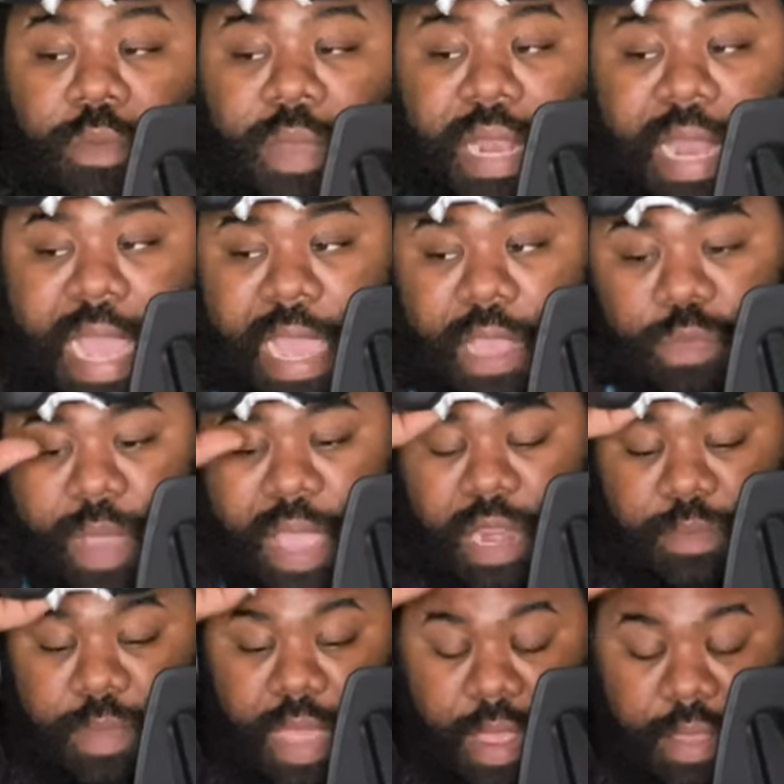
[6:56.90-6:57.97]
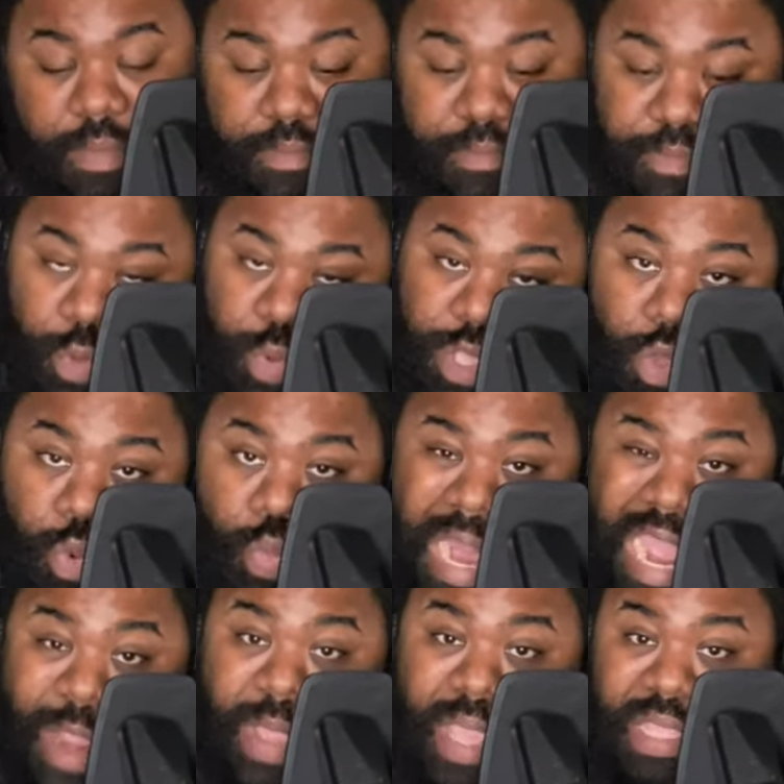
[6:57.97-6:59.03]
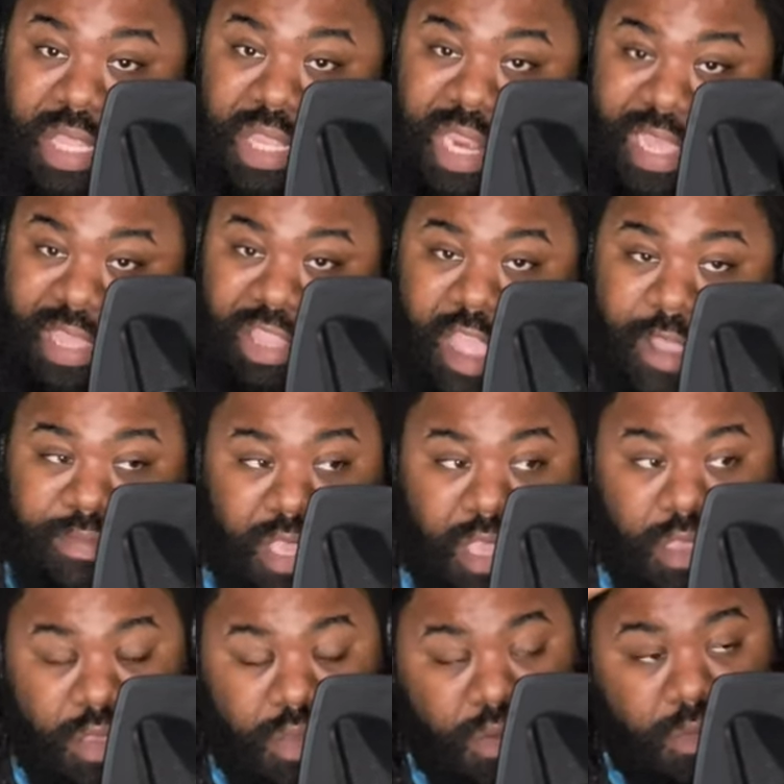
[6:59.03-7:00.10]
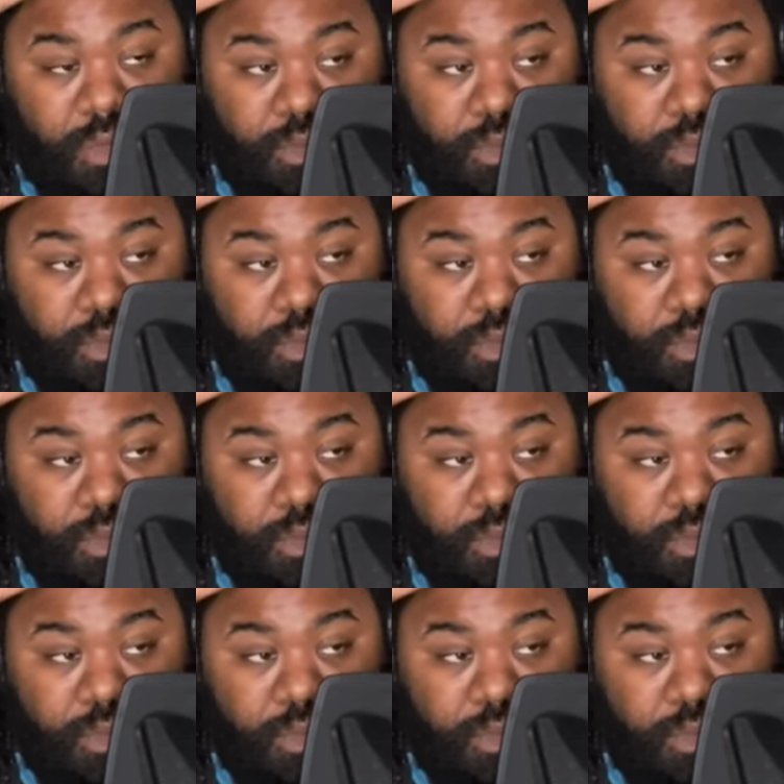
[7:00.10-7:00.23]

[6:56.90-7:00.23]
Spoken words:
to realize, wait a minute. When I read this list off to you,